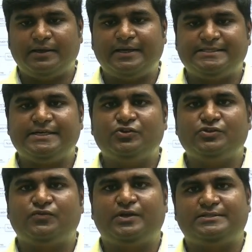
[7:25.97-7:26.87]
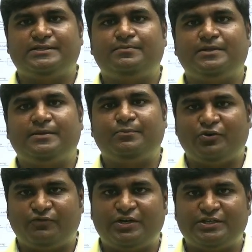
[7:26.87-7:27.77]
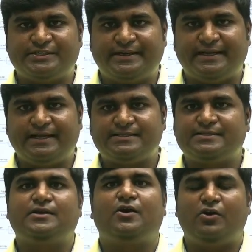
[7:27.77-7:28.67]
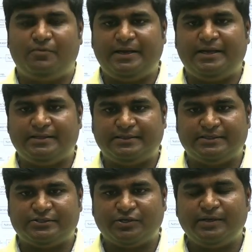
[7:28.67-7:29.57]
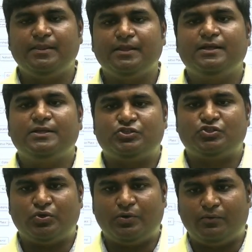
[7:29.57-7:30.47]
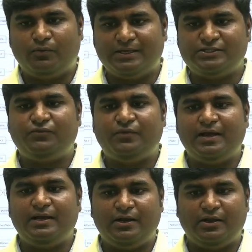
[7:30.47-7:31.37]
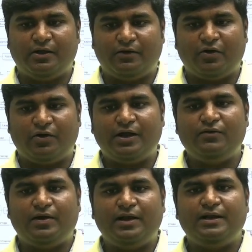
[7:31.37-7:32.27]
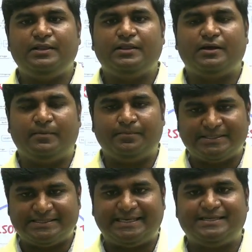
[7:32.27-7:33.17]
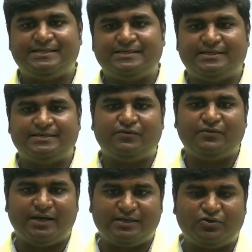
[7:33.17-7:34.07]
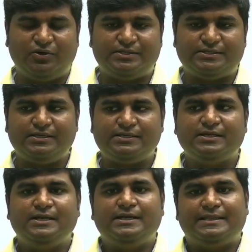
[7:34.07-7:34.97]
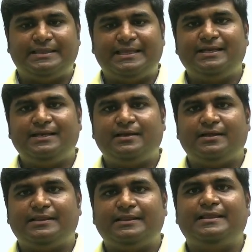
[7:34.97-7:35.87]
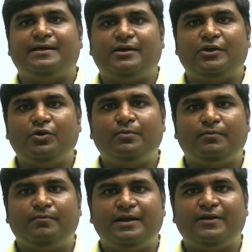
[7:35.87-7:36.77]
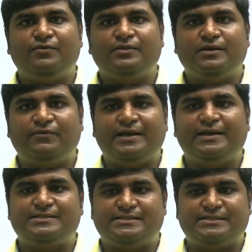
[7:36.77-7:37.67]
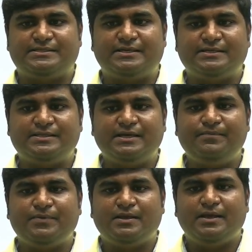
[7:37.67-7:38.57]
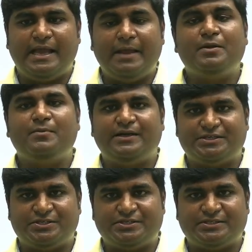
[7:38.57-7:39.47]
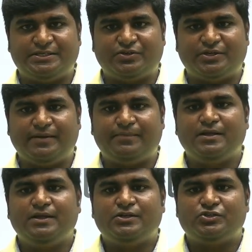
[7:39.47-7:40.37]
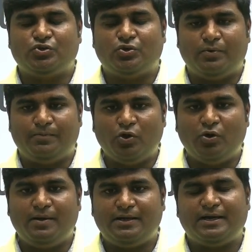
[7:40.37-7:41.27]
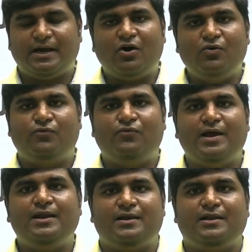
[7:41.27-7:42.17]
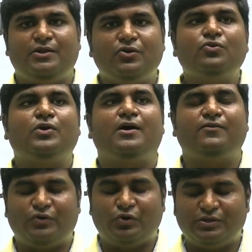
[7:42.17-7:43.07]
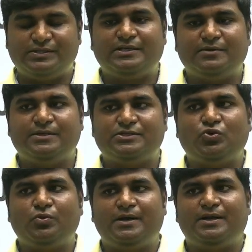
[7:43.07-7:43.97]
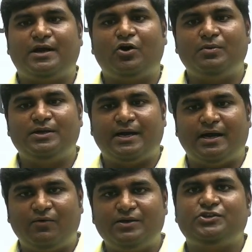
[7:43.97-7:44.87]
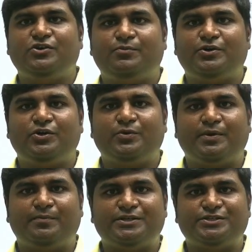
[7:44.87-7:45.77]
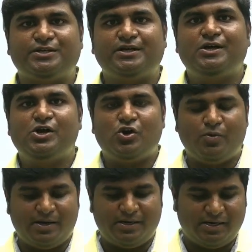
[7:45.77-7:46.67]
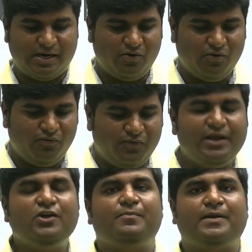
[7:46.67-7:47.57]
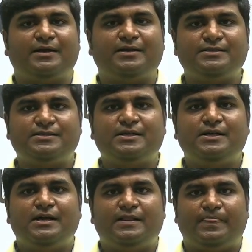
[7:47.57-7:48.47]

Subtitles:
recent news, for example, the forest attacks or many other things, okay? So once you're done well in the second stage, that is the Virat Kohli stage, then you'll be left with the final stage, that is the implementation stage, okay? So no matter how well you have know the syllabus, no matter how many hours you have put into preparation, no matter how well you have practiced,